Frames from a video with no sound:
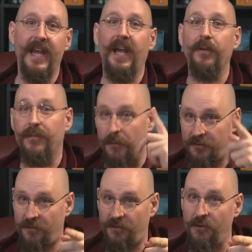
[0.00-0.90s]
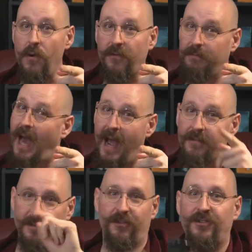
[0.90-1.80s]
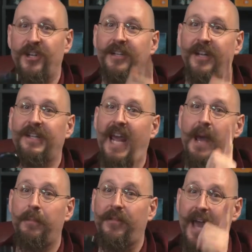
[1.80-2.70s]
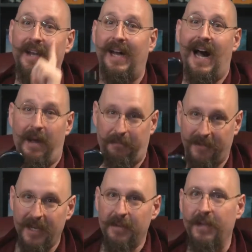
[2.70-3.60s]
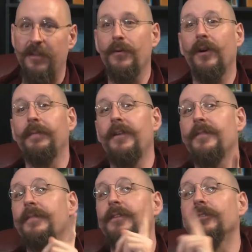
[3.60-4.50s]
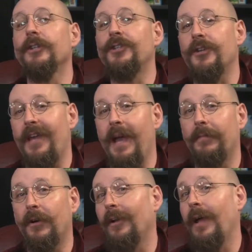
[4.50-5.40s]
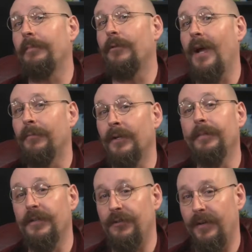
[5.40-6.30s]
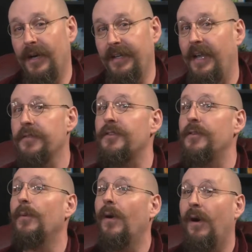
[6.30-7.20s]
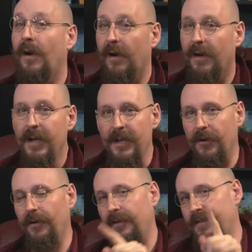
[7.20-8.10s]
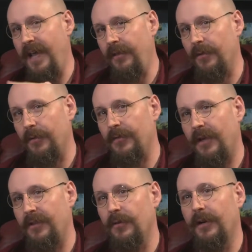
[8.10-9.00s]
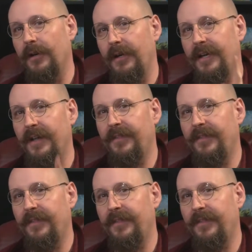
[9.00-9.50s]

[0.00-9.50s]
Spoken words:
Take out those 2 knives and tap that up, because you're going to make some delicious hamburger out of that prime rib that you got. Yes, you are. You're going to take those things. You're going to cut them.